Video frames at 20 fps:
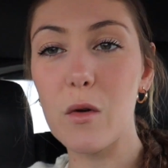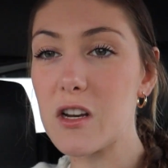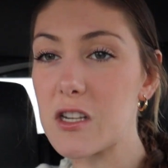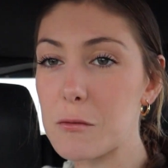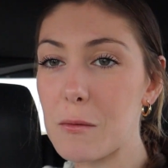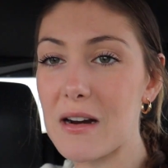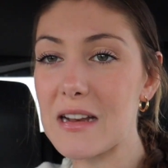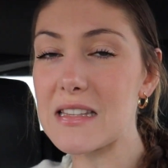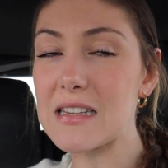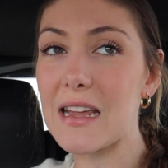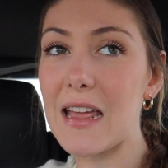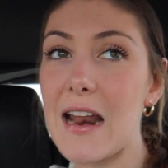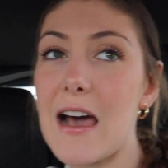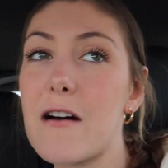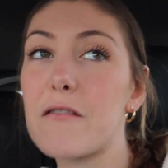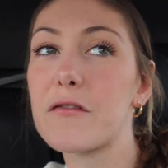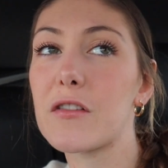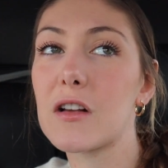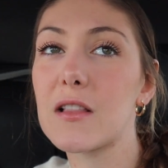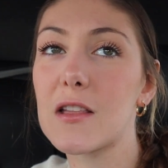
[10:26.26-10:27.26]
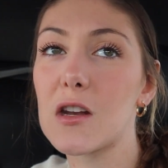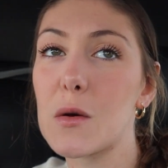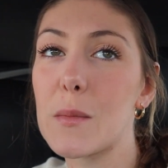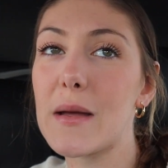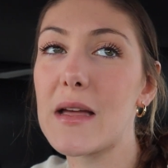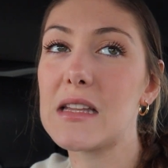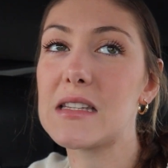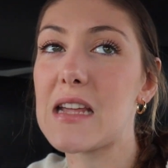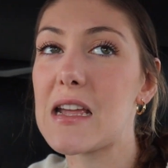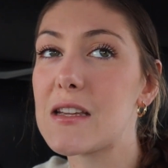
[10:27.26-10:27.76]
we just wanted to get out for a little
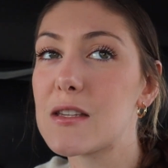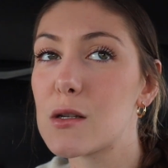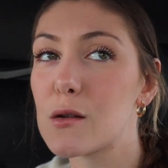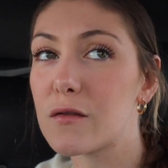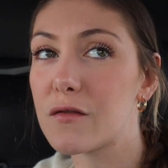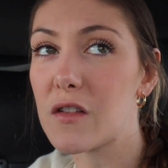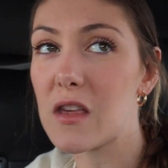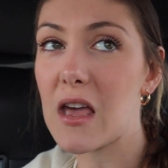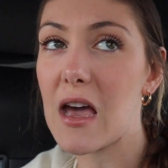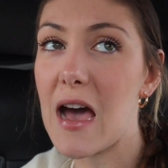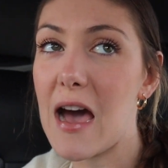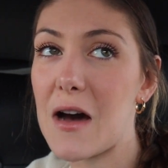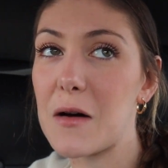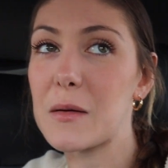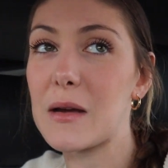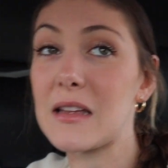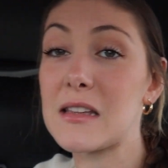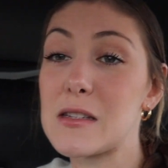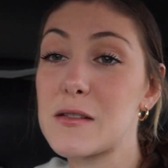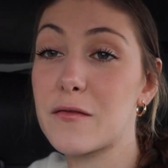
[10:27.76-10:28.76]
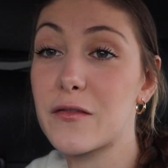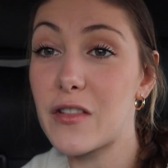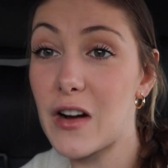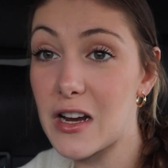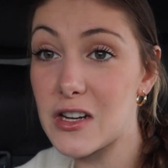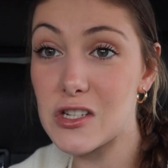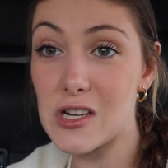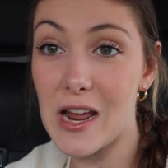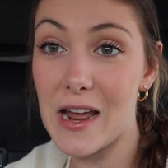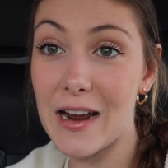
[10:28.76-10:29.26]
bit, take Sophia out, get some fresh